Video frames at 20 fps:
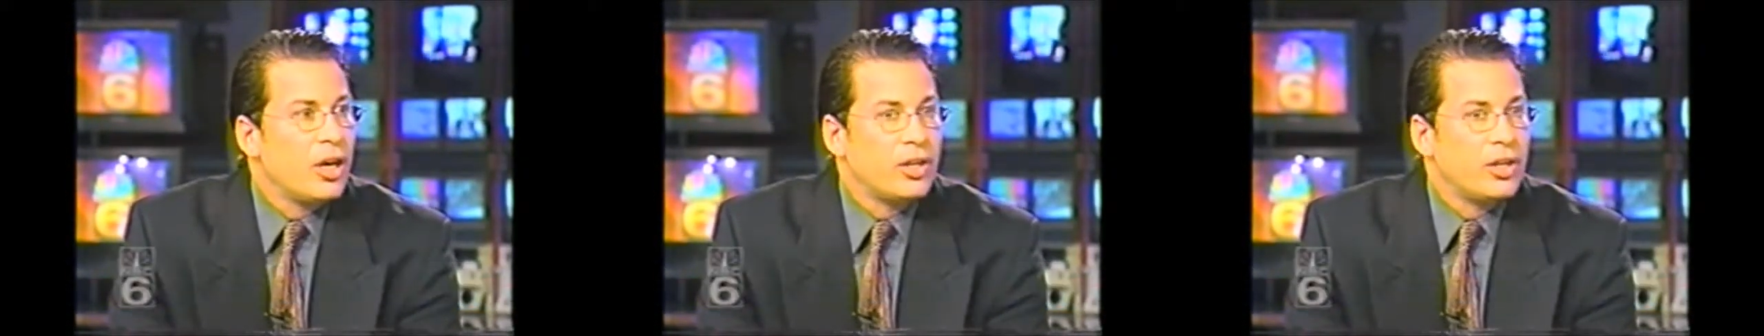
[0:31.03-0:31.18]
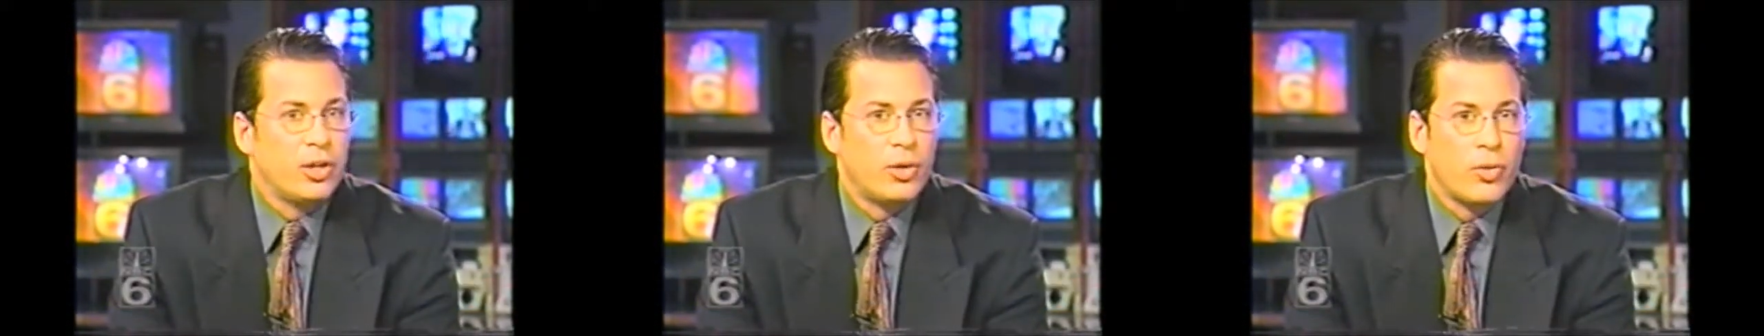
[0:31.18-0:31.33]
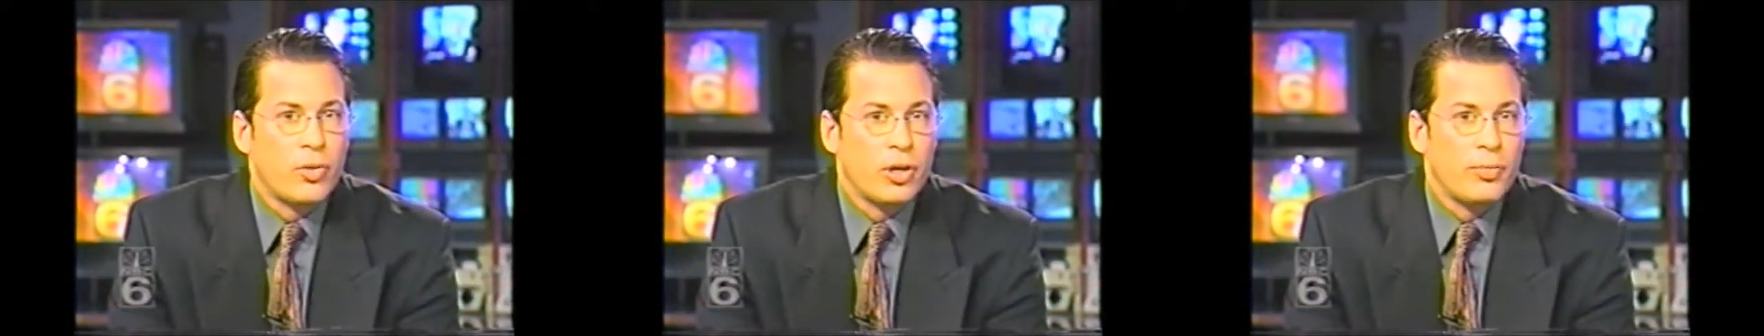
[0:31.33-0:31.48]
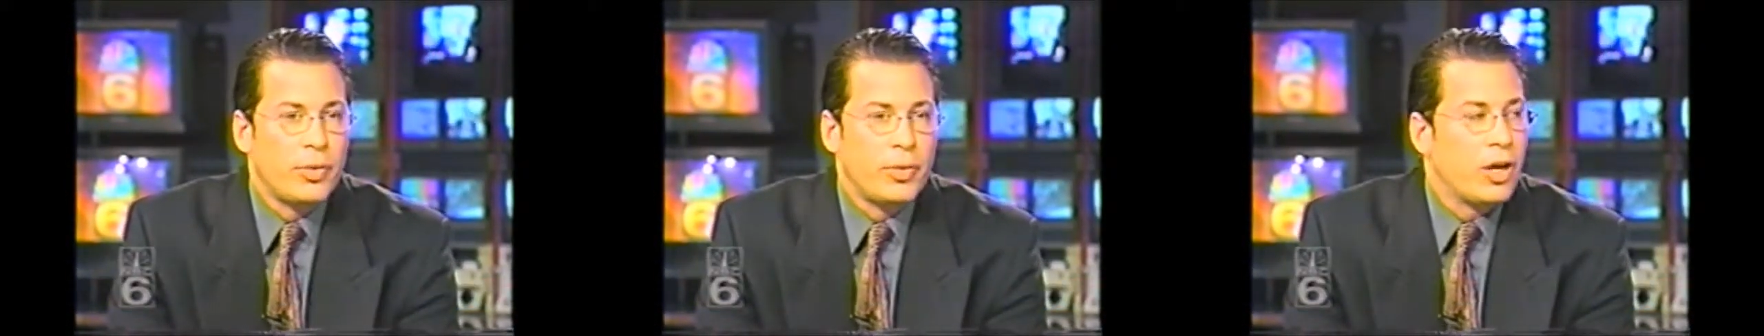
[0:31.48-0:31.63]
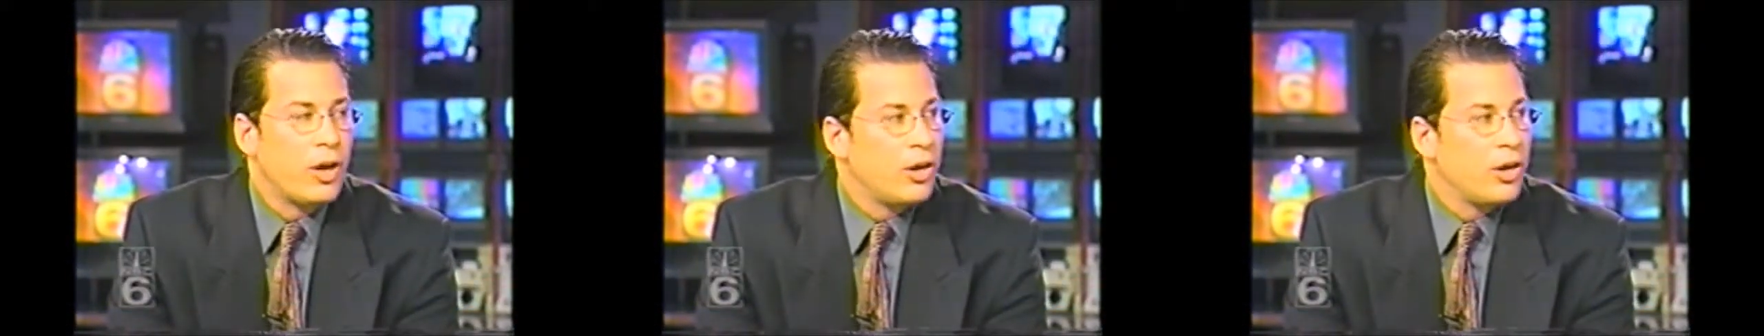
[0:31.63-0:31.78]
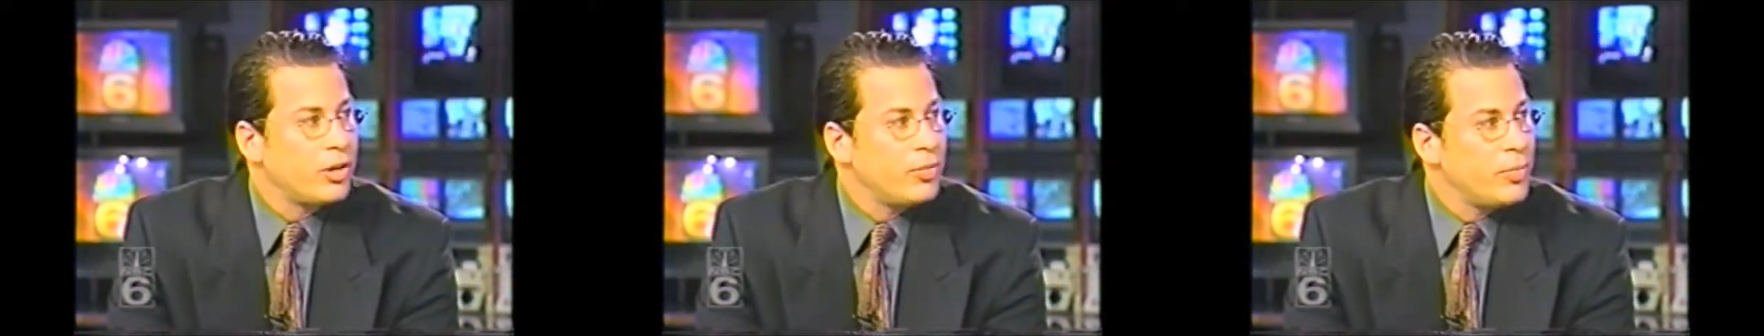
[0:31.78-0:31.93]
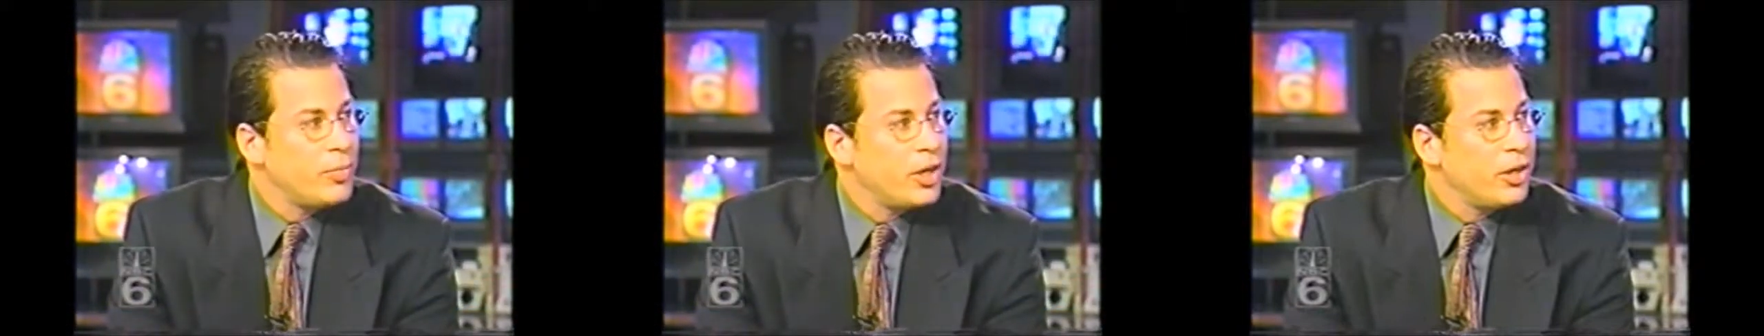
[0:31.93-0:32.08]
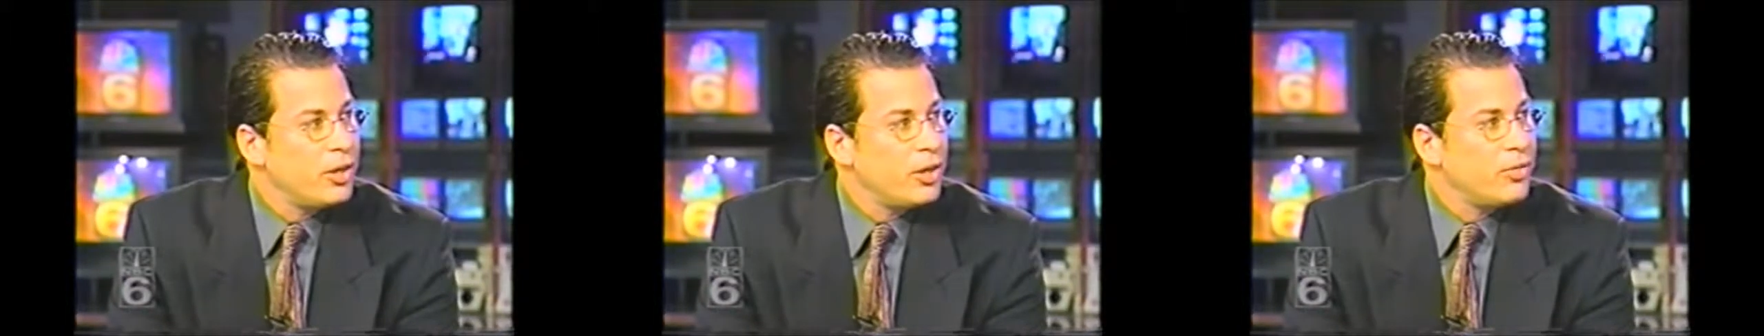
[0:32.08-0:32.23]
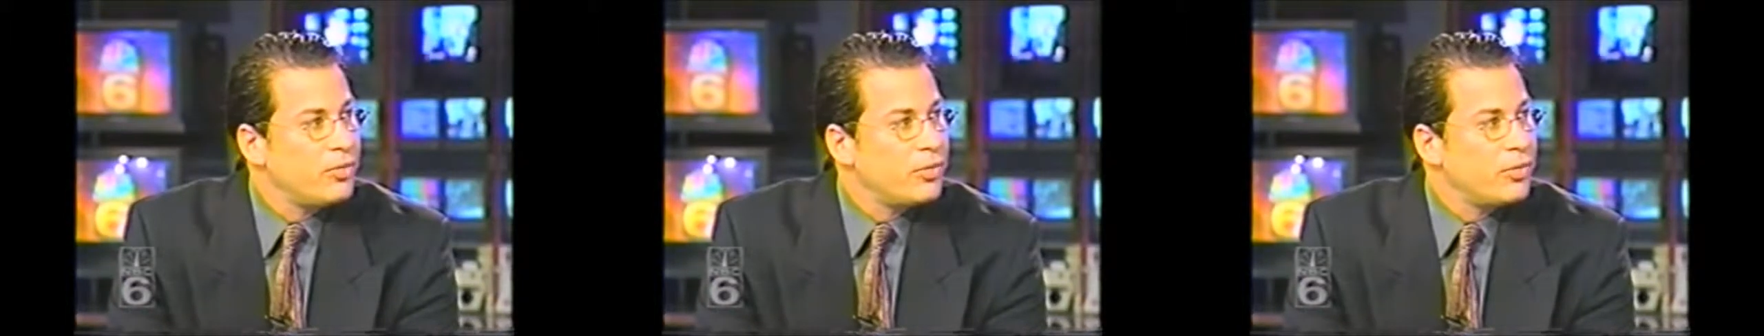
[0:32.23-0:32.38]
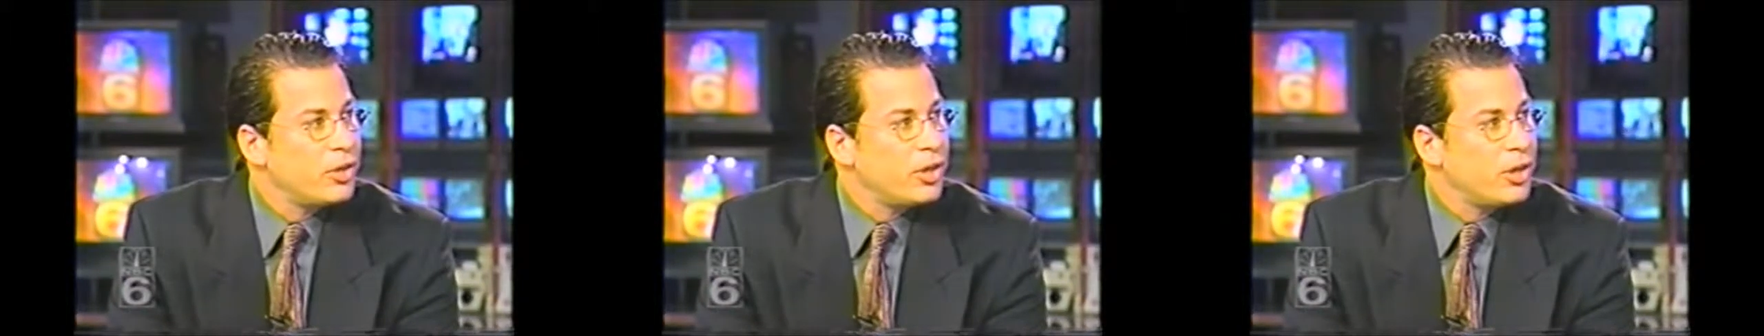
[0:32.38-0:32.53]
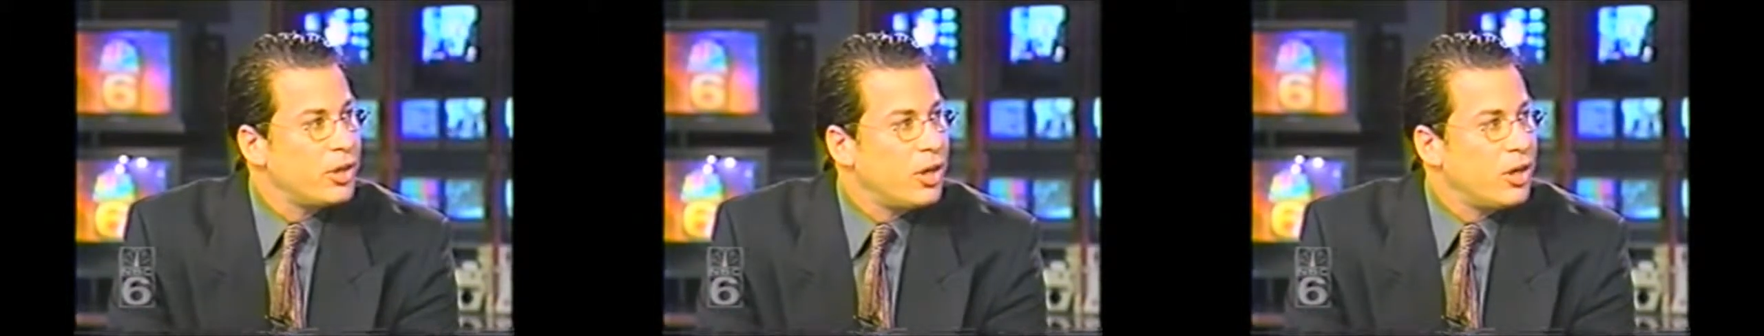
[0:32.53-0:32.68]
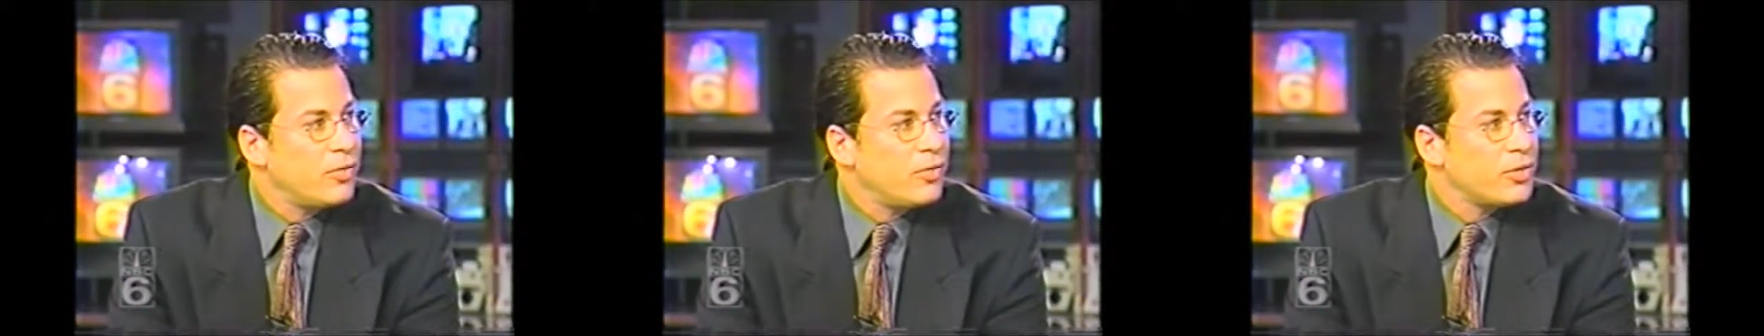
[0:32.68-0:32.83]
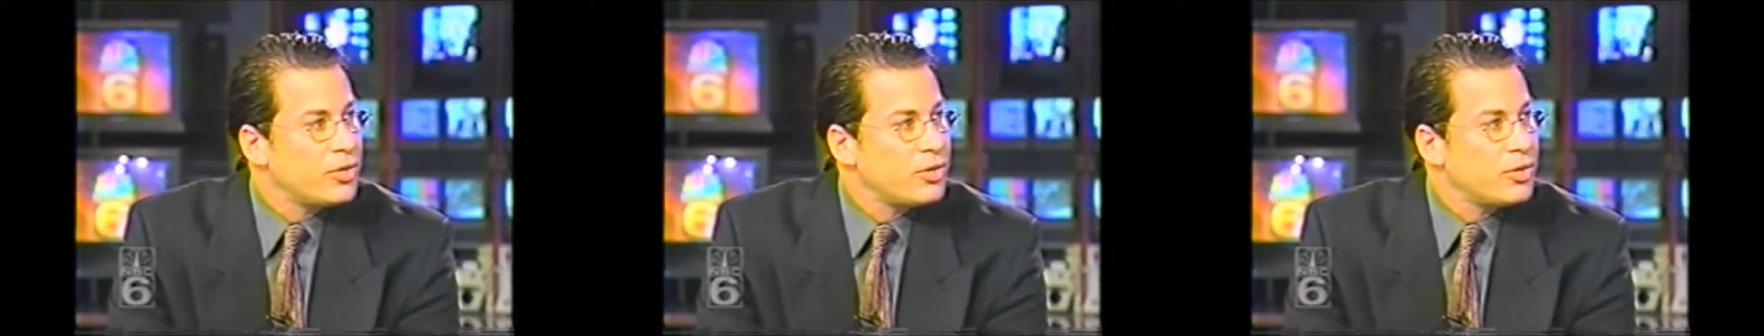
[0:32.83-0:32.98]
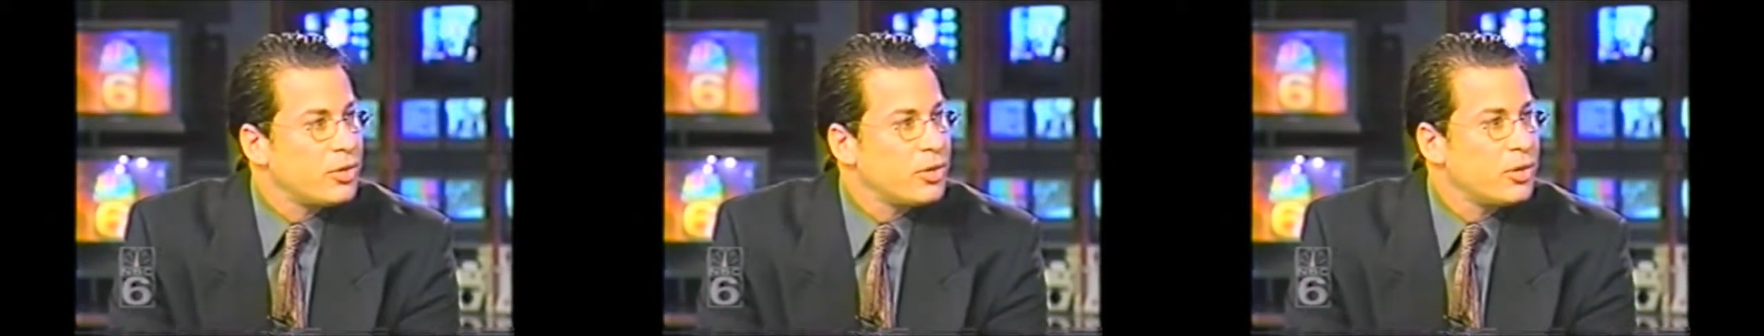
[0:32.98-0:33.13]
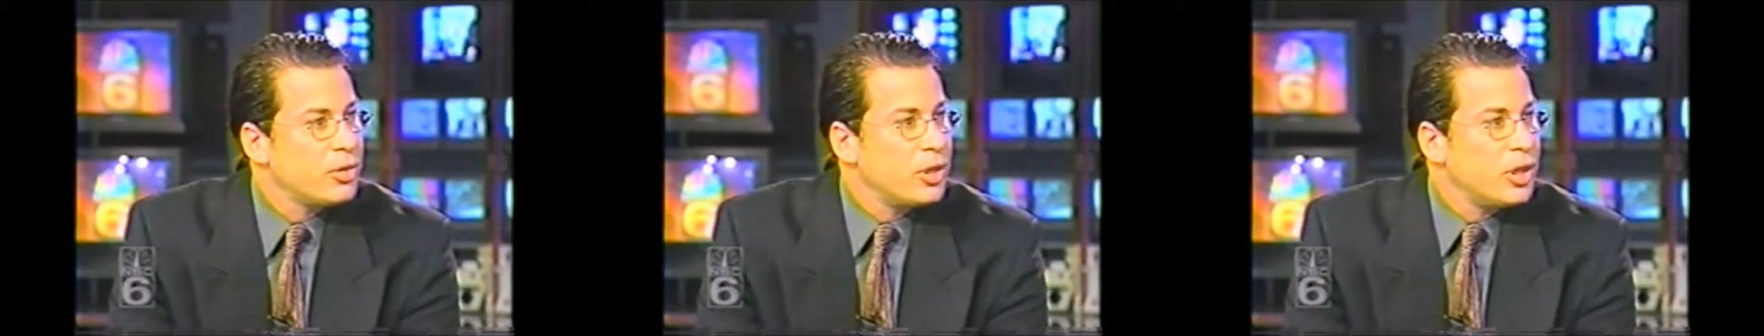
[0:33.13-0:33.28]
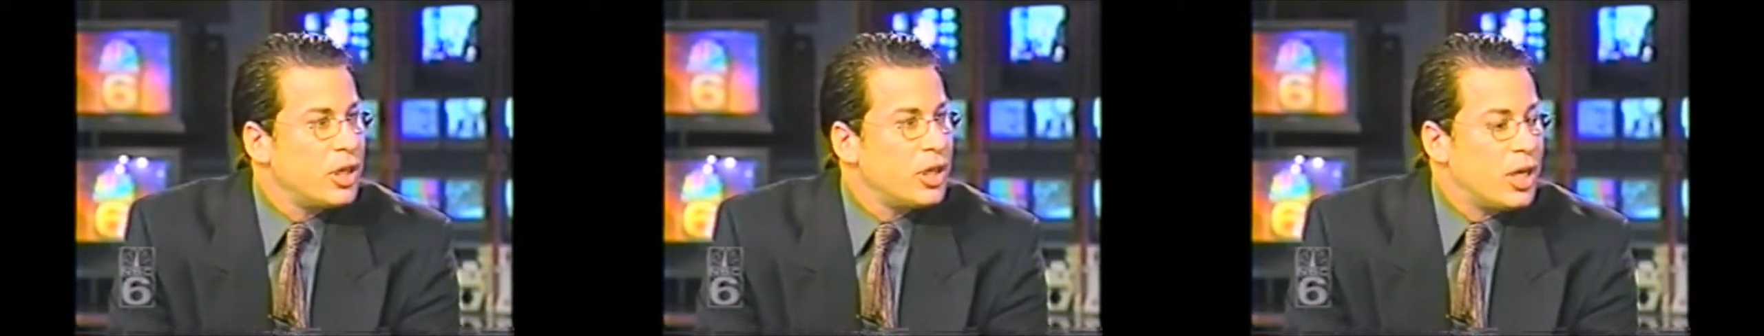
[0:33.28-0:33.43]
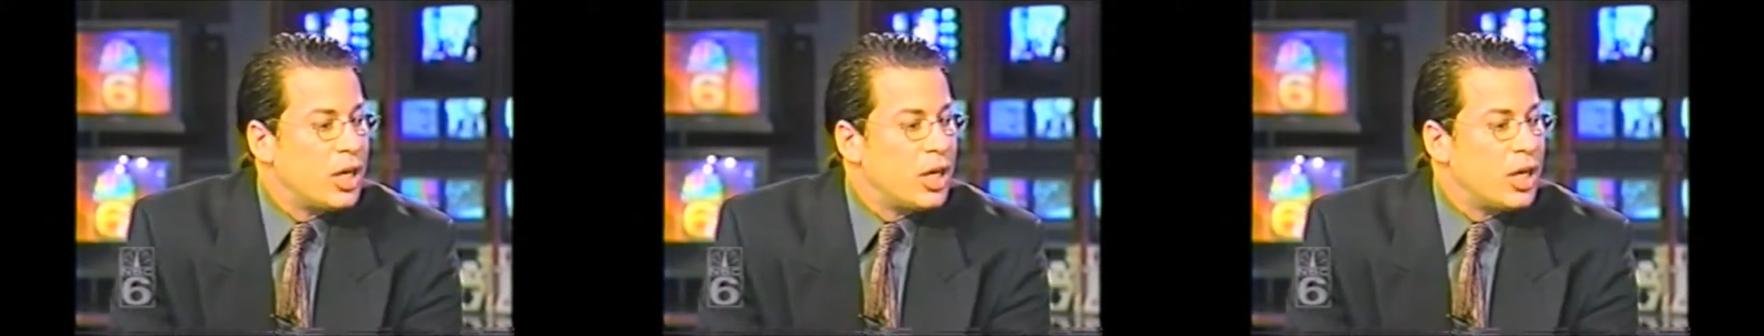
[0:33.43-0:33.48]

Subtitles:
You don't want to be argumentative with the officer.